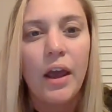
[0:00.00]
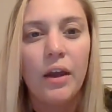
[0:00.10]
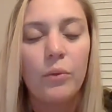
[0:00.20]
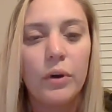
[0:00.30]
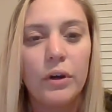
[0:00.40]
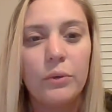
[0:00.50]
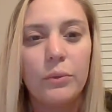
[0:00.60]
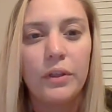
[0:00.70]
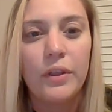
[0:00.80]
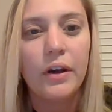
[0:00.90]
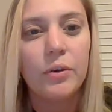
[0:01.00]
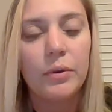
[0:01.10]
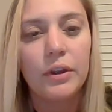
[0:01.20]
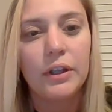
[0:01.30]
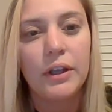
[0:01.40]
and work with their
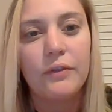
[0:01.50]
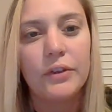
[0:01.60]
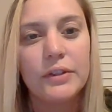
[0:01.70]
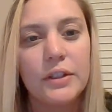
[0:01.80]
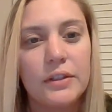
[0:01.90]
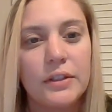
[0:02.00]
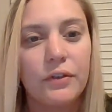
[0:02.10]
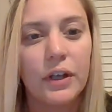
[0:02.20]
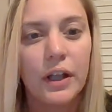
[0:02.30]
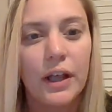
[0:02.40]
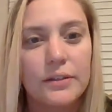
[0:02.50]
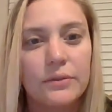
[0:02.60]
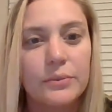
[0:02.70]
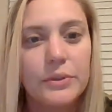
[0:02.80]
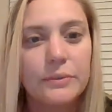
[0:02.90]
ability levels in different
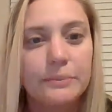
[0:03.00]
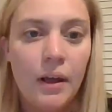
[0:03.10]
classrooms.